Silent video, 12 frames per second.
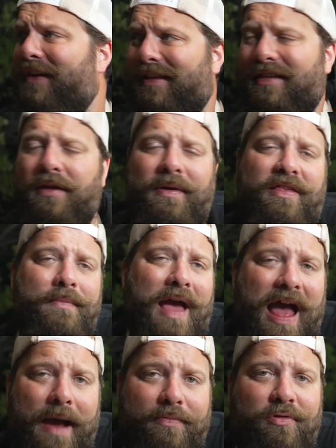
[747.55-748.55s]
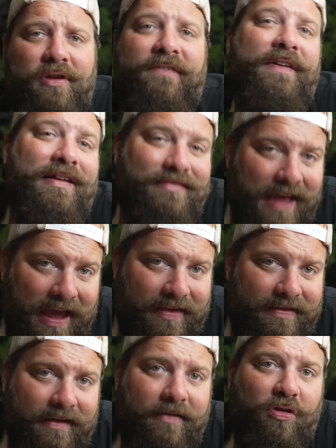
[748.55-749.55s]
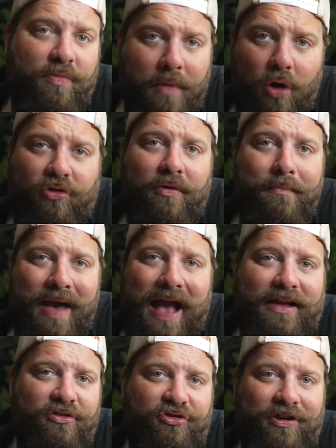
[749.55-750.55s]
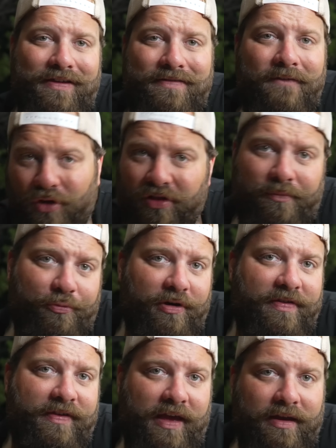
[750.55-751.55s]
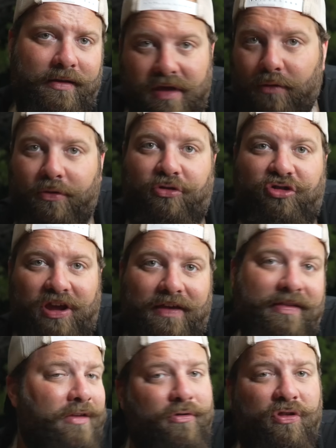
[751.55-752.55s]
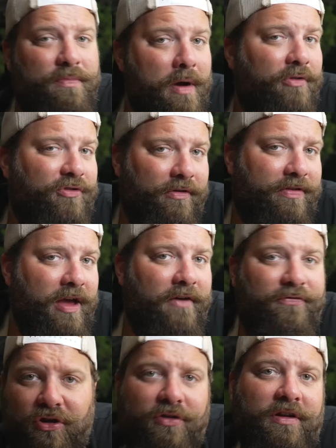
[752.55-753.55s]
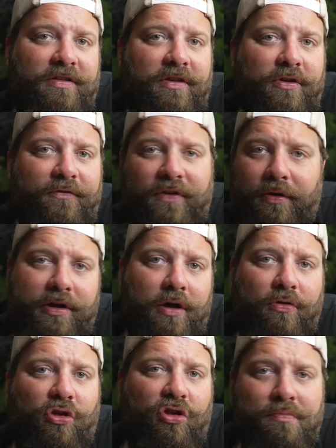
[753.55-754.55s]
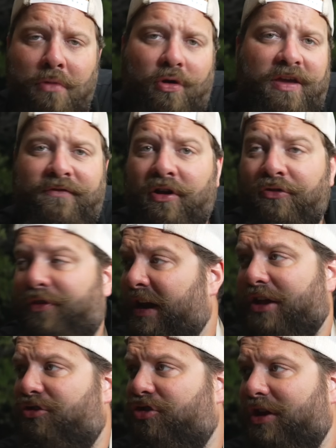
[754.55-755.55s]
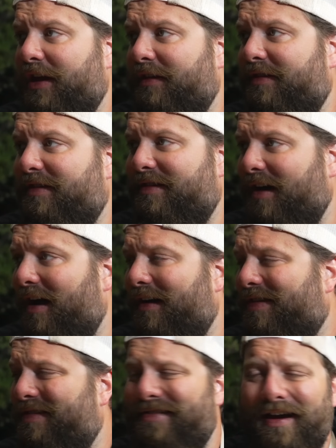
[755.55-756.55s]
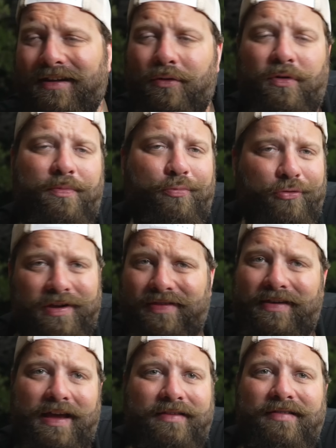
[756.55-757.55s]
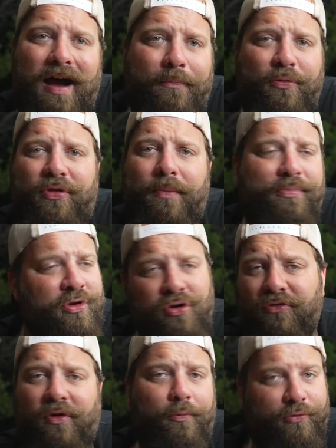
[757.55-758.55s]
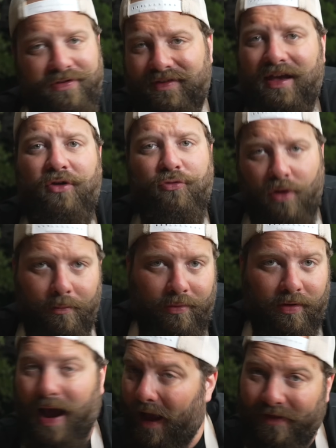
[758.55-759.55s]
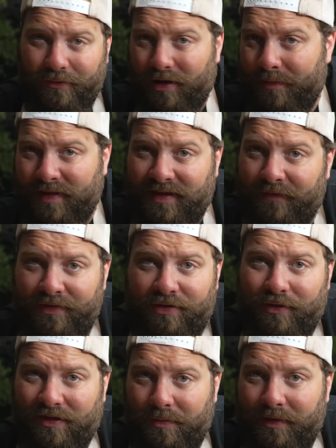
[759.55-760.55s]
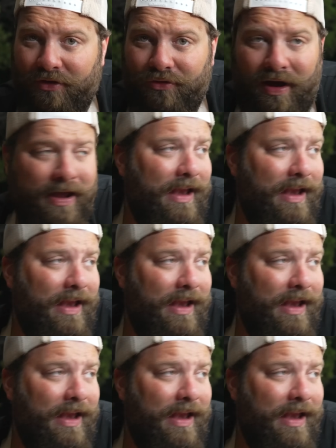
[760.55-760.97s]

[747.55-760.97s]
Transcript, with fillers: That is how to make some absolutely fantastic smoked mac and cheese full of brisket made with cheese that you smoked yourself, turned into your very own smoky Velveeta cheese sauce, studded with brisket, topped with a beautiful brisket crumble. I highly recommend giving this recipe a try.